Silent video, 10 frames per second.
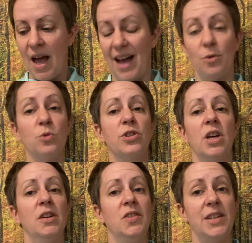And
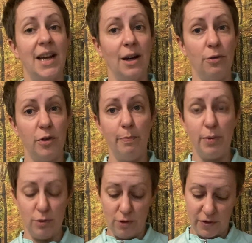also staying off the
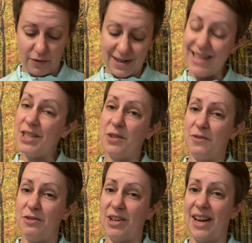booze for at least a
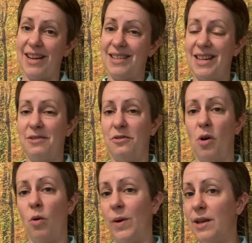few days, if not
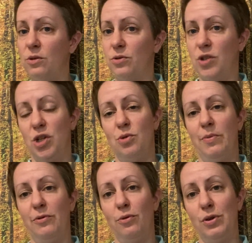a week or 2
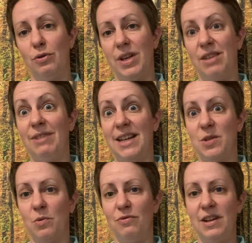before your key race,
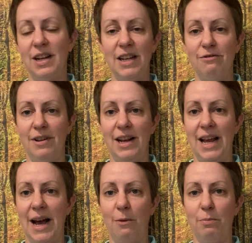will really, really
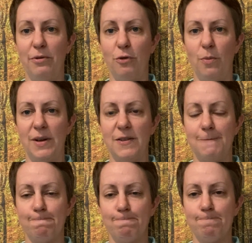help performance.
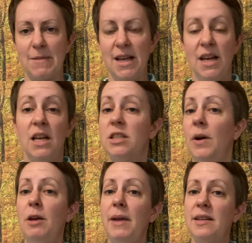So I
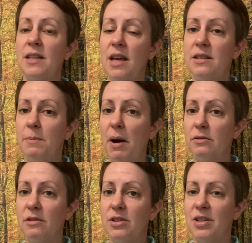hope that's
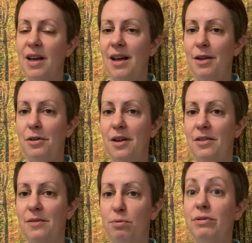debunked
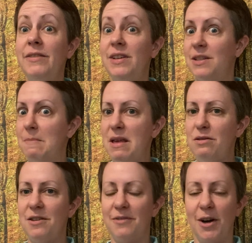the previous myth
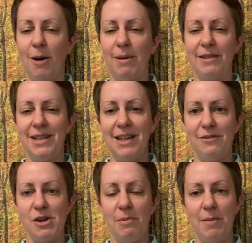of carb loading,
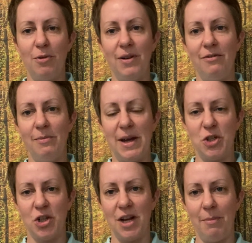giving you a bit more
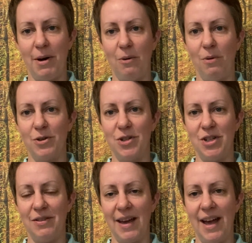information about what to
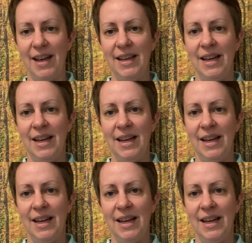do there.